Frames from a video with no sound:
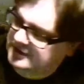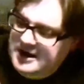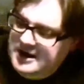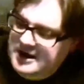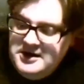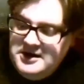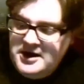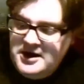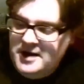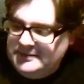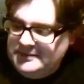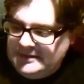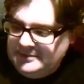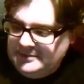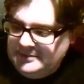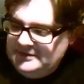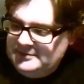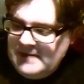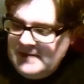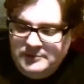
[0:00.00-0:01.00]
no, he opened up
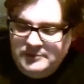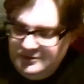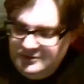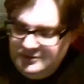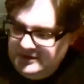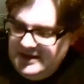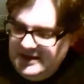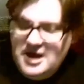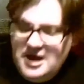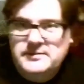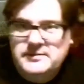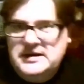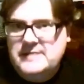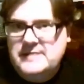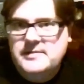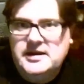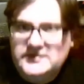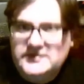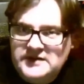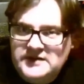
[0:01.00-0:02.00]
his MacBook, he opened up
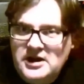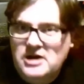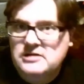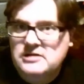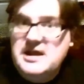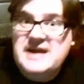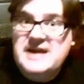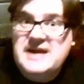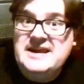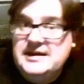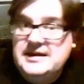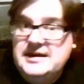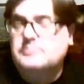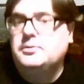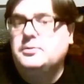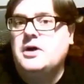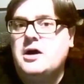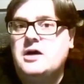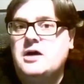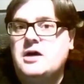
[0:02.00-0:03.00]
Xcode, and he
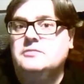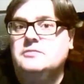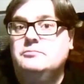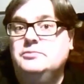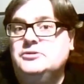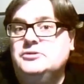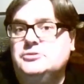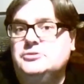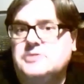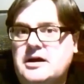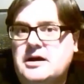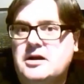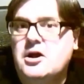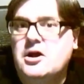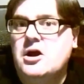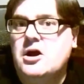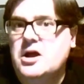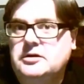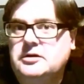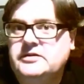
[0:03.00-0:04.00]
compiled and built an
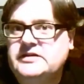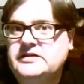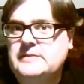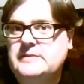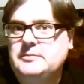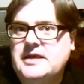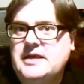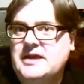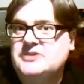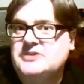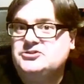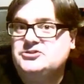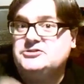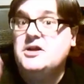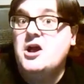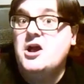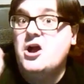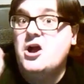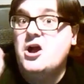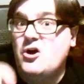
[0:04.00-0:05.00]
iOS application
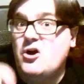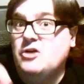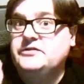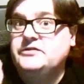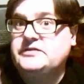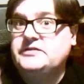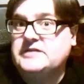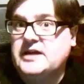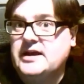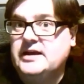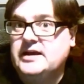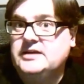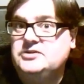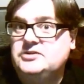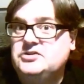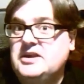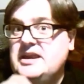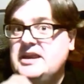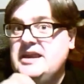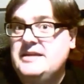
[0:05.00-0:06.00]
on
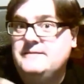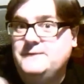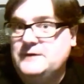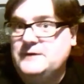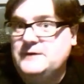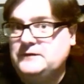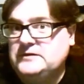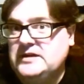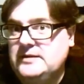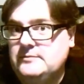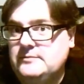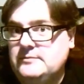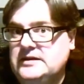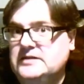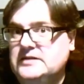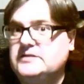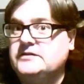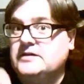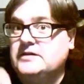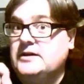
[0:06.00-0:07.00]
stage in 15
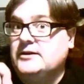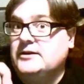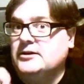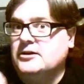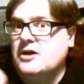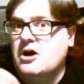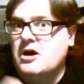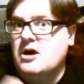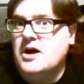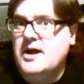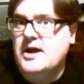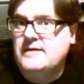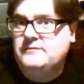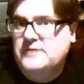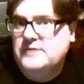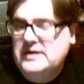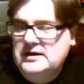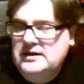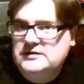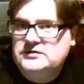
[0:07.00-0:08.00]
minutes, live
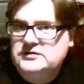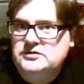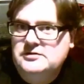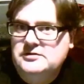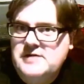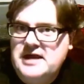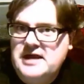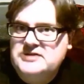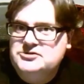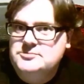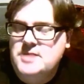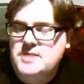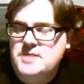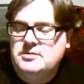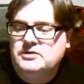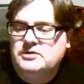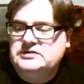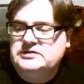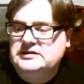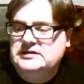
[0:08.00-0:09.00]
to Azure
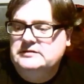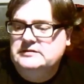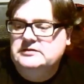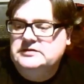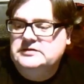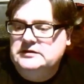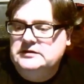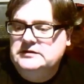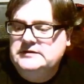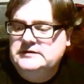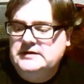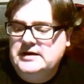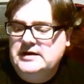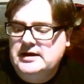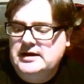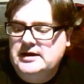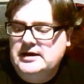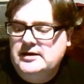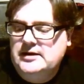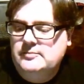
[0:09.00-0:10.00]
Mobile Services.
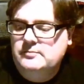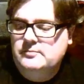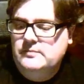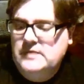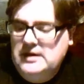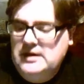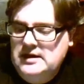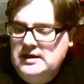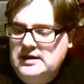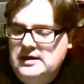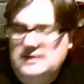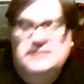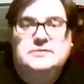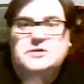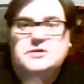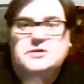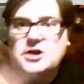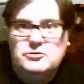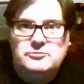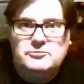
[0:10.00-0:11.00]
No
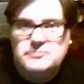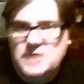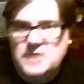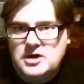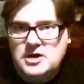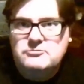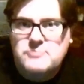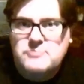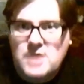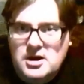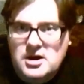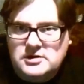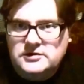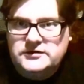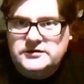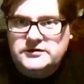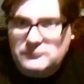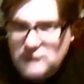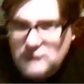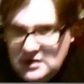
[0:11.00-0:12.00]

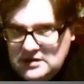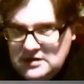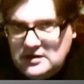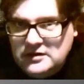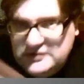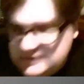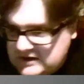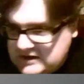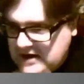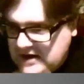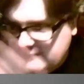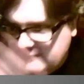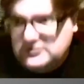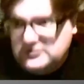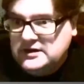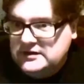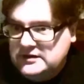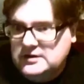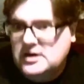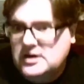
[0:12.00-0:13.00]
Microsoft Windows stuff or
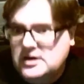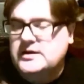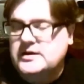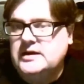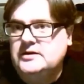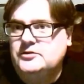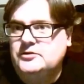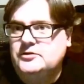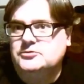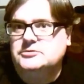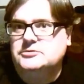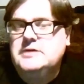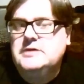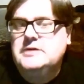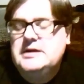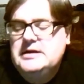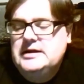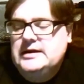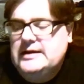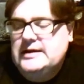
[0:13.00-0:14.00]
anything like that at all.
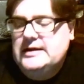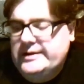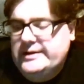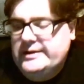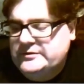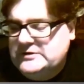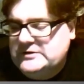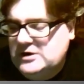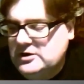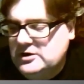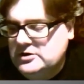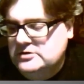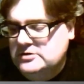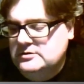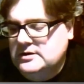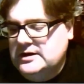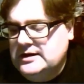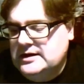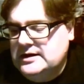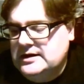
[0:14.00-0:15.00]

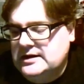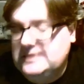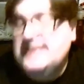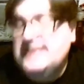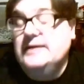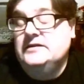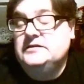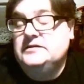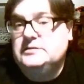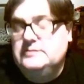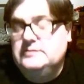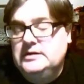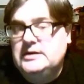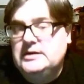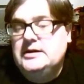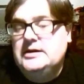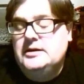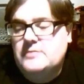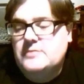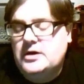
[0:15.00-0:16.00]
Yes,
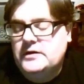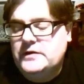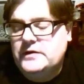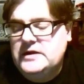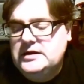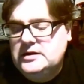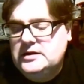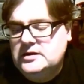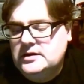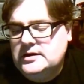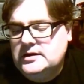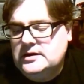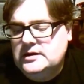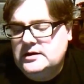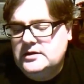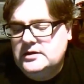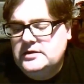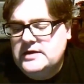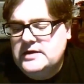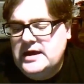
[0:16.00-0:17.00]
I think
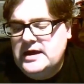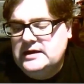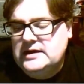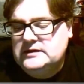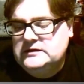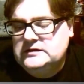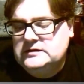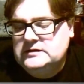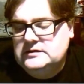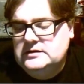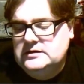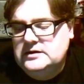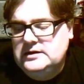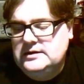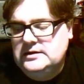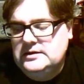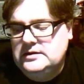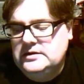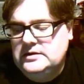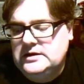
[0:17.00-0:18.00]
that
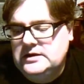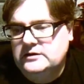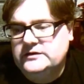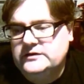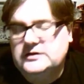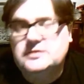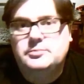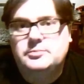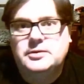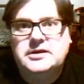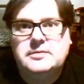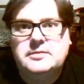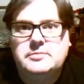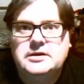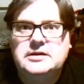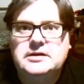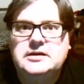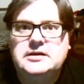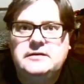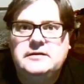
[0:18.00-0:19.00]
there is an
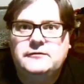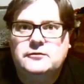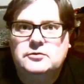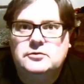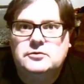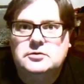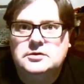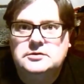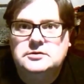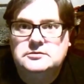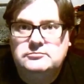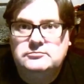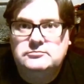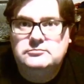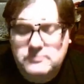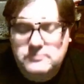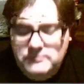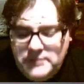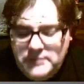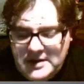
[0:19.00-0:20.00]
applicability for
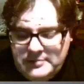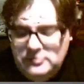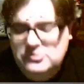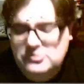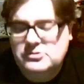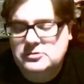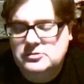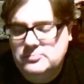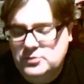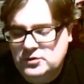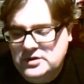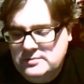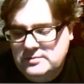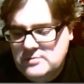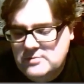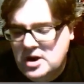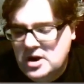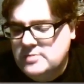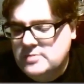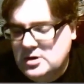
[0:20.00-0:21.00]
people who are building
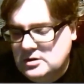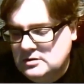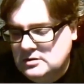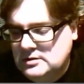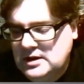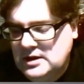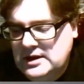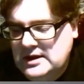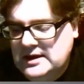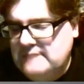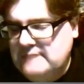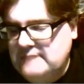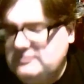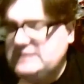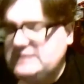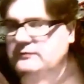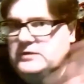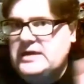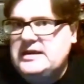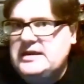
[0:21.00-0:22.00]
mobile, even
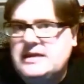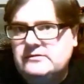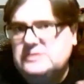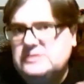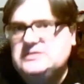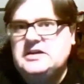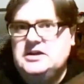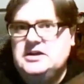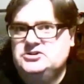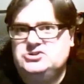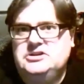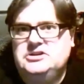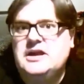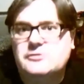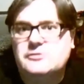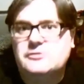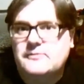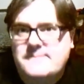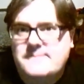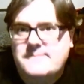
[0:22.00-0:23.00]
if they never touch
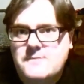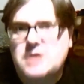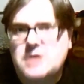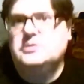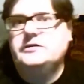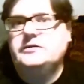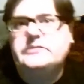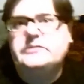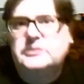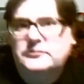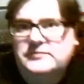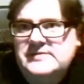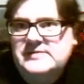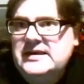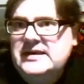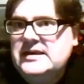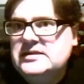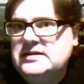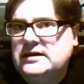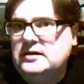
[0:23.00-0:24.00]
another Microsoft thing
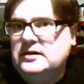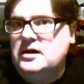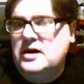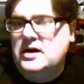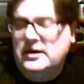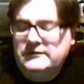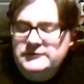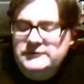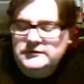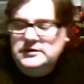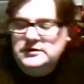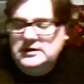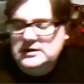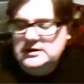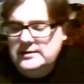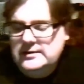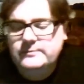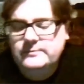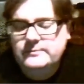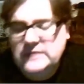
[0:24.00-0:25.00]
in their life.
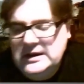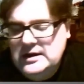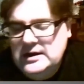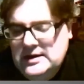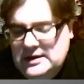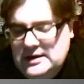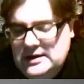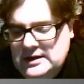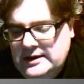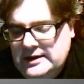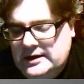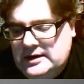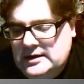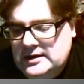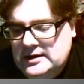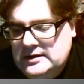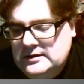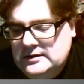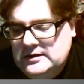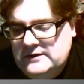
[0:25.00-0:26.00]

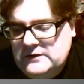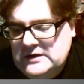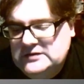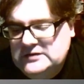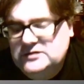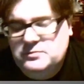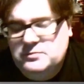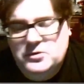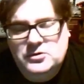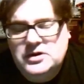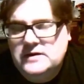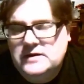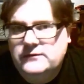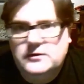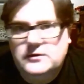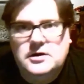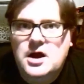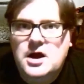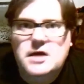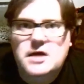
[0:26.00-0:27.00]
If they're just building for
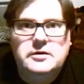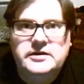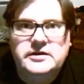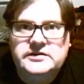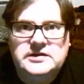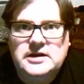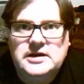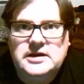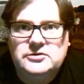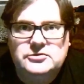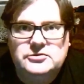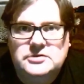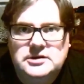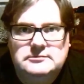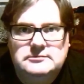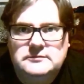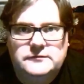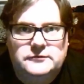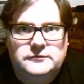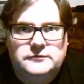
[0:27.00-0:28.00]
iOS and Android,
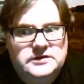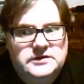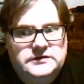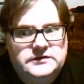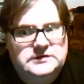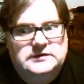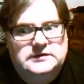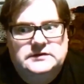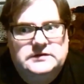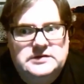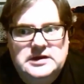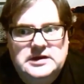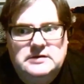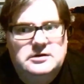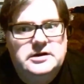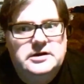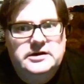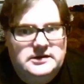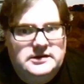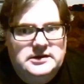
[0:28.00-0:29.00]
for instance, there
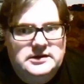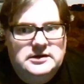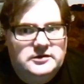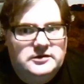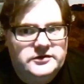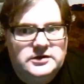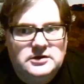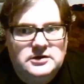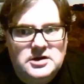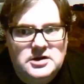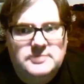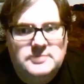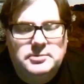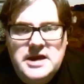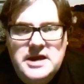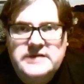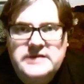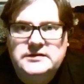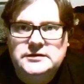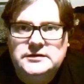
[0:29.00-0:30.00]
is a lot of
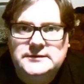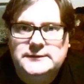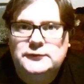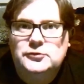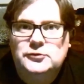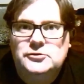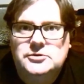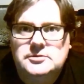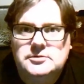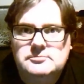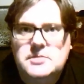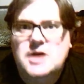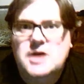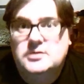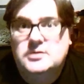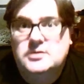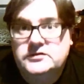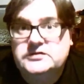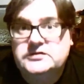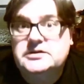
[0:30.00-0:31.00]
places for
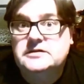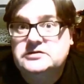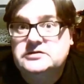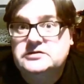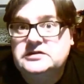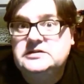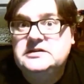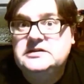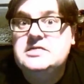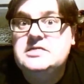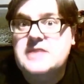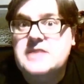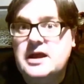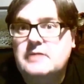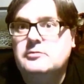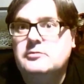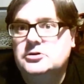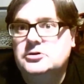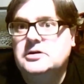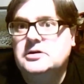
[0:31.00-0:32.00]
mobile services in that
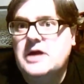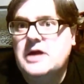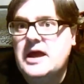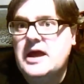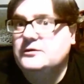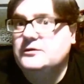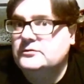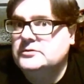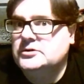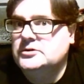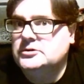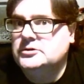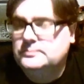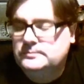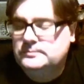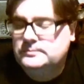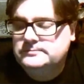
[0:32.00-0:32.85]
world as well.